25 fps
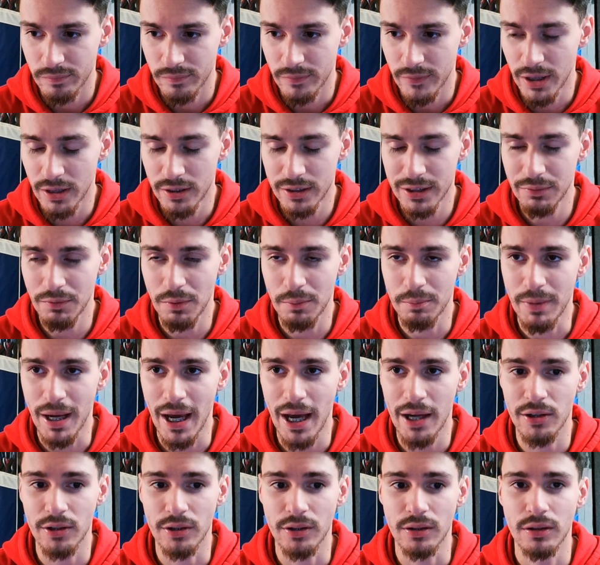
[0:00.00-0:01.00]
it doesn't even
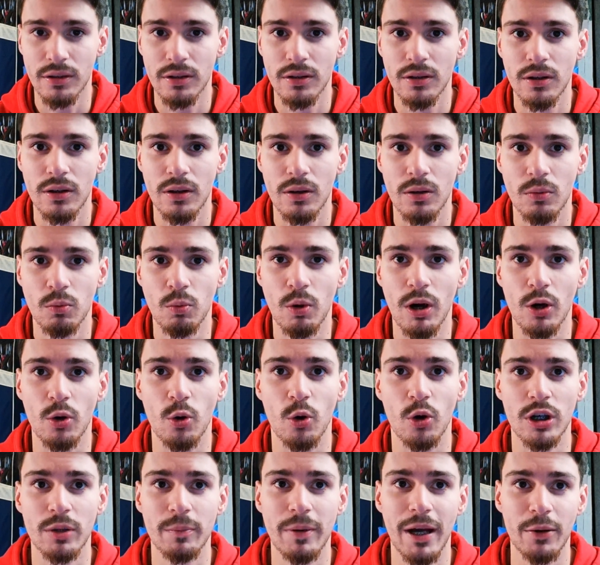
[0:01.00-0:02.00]
matter what
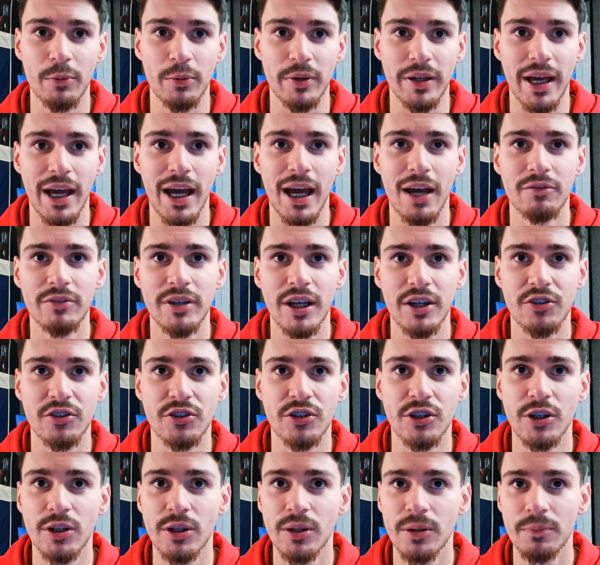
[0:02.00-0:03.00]
quarterback we have next
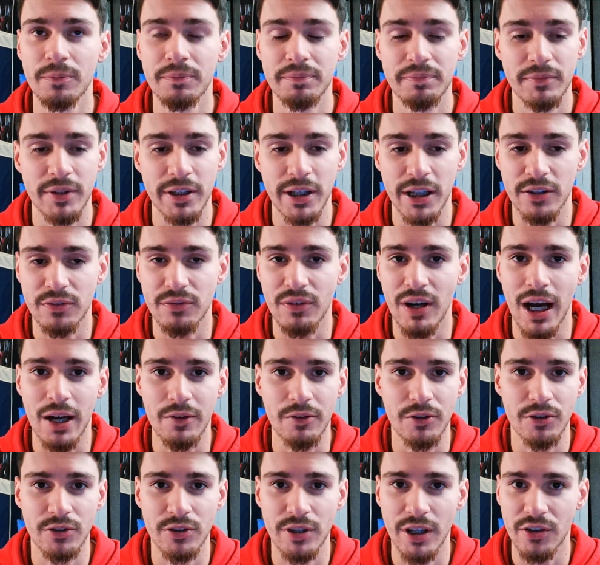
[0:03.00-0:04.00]
year, next
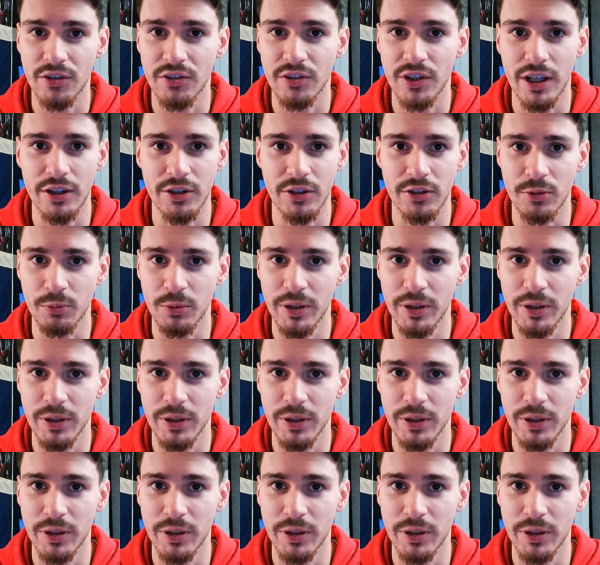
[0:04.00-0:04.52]
5 years, next 10 years.